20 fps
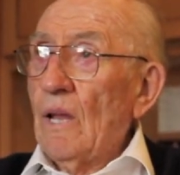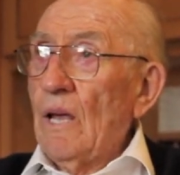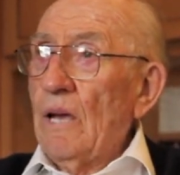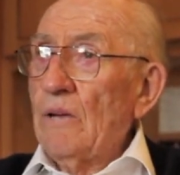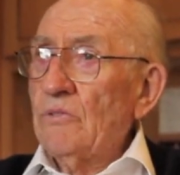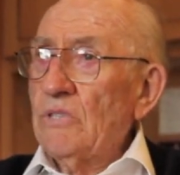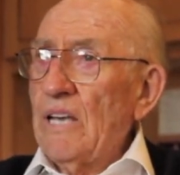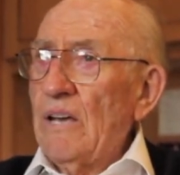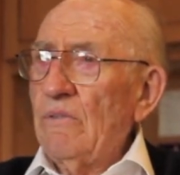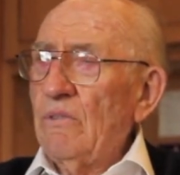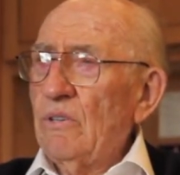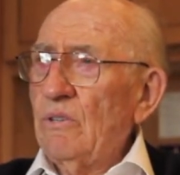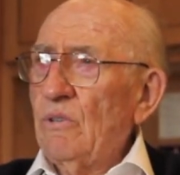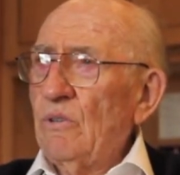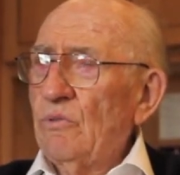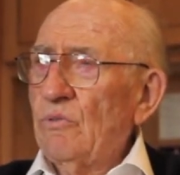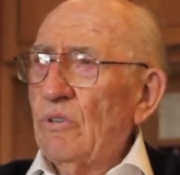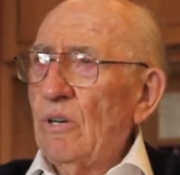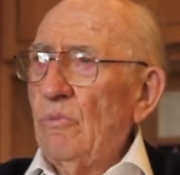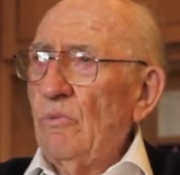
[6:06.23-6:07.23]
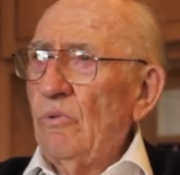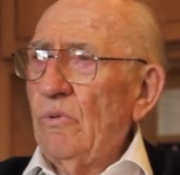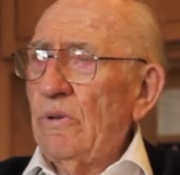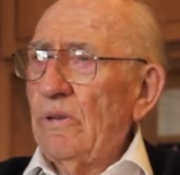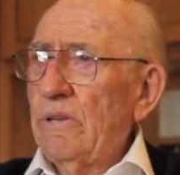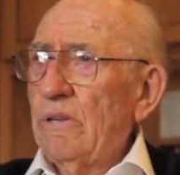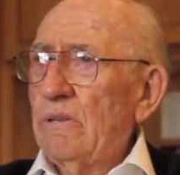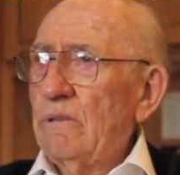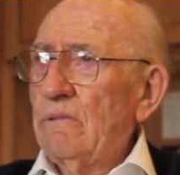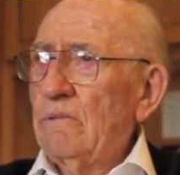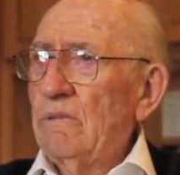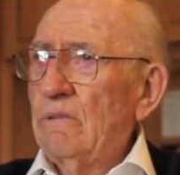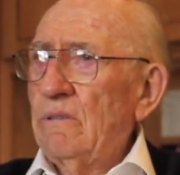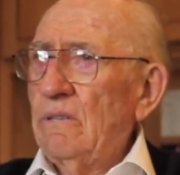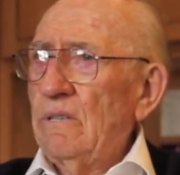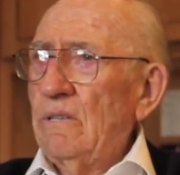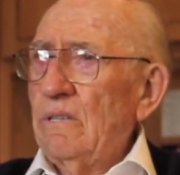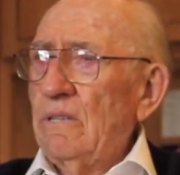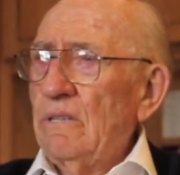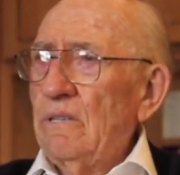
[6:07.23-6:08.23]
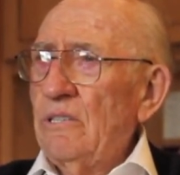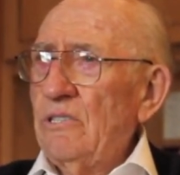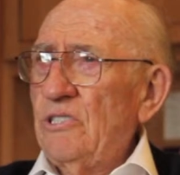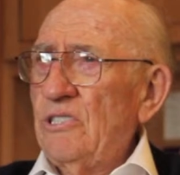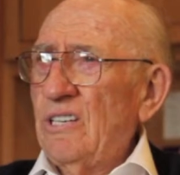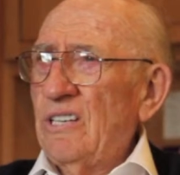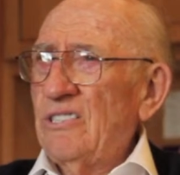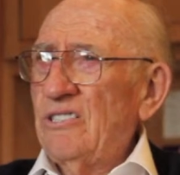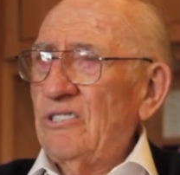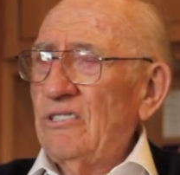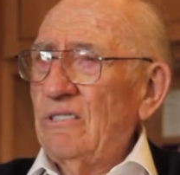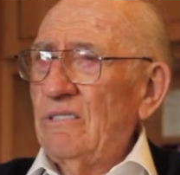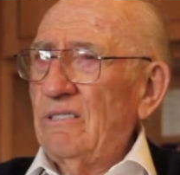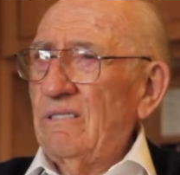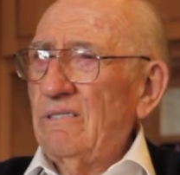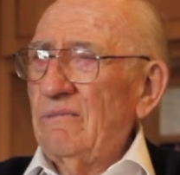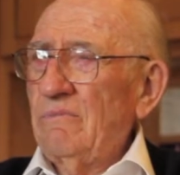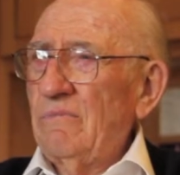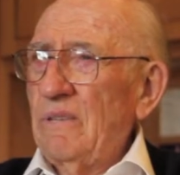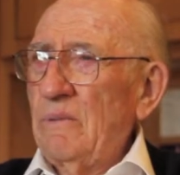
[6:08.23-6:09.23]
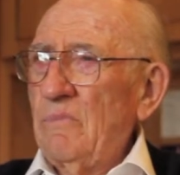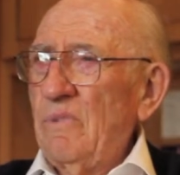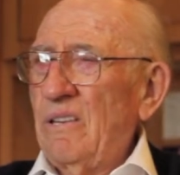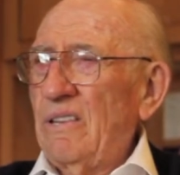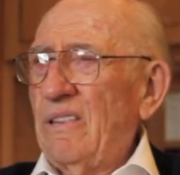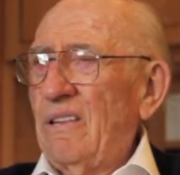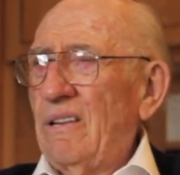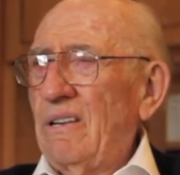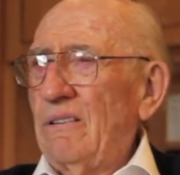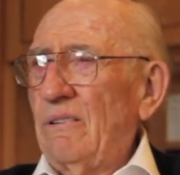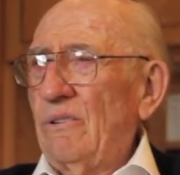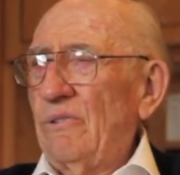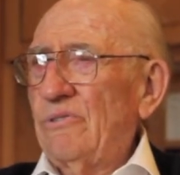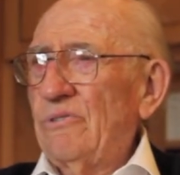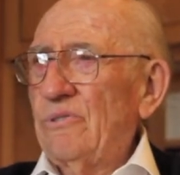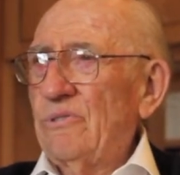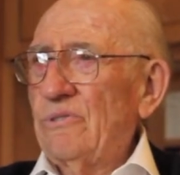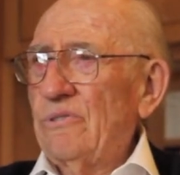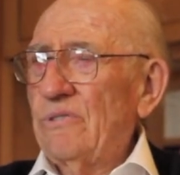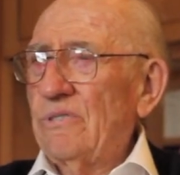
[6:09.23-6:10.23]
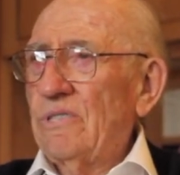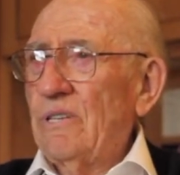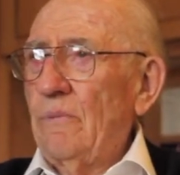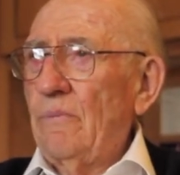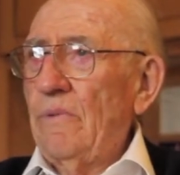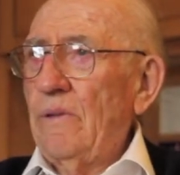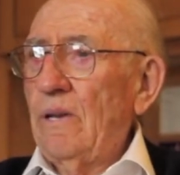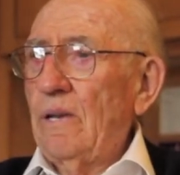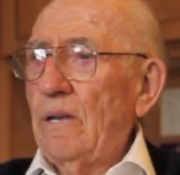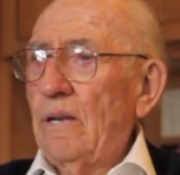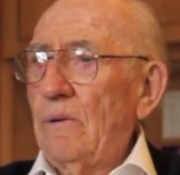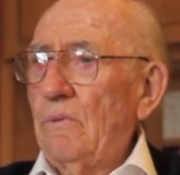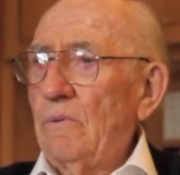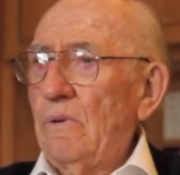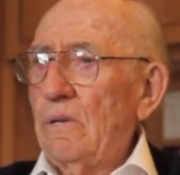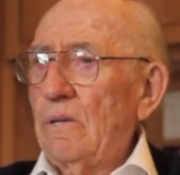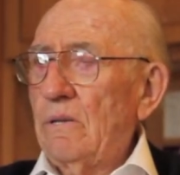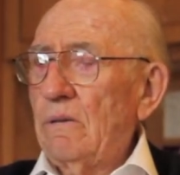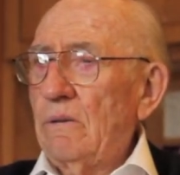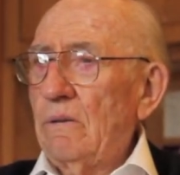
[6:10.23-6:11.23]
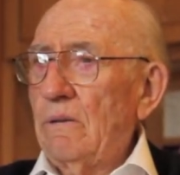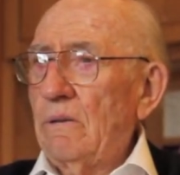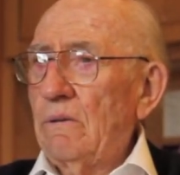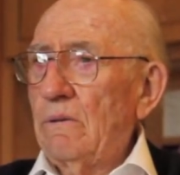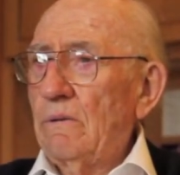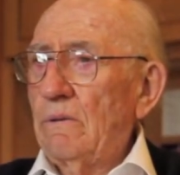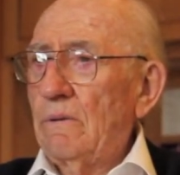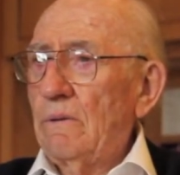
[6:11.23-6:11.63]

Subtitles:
was having a little trouble with digestion, maybe I thought ulcers or something, and I went to the